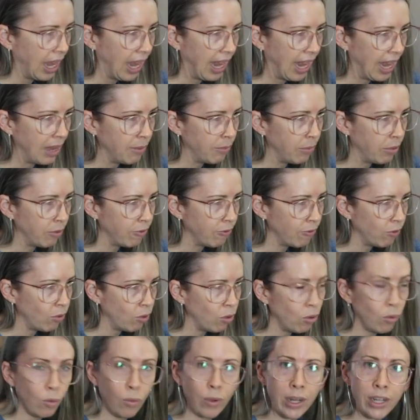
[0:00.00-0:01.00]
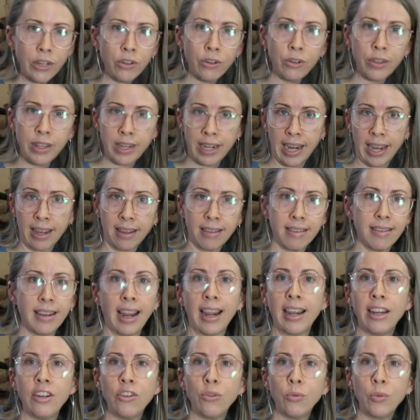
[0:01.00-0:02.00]
And before we do the next
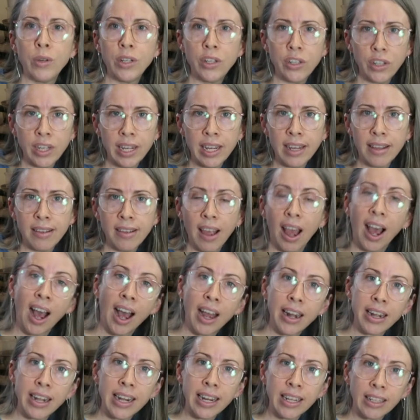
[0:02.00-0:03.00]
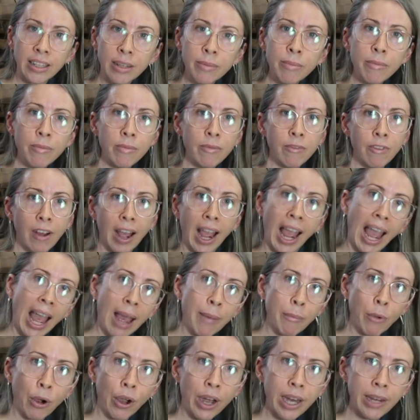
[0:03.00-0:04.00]
stage, which is hardening them via
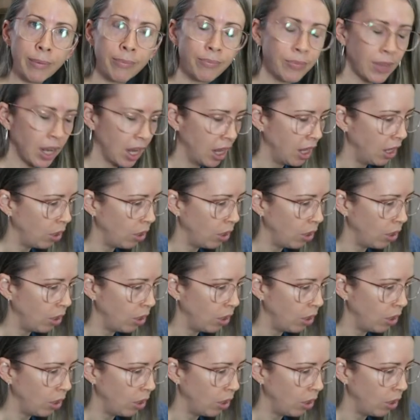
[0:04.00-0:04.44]
hammering,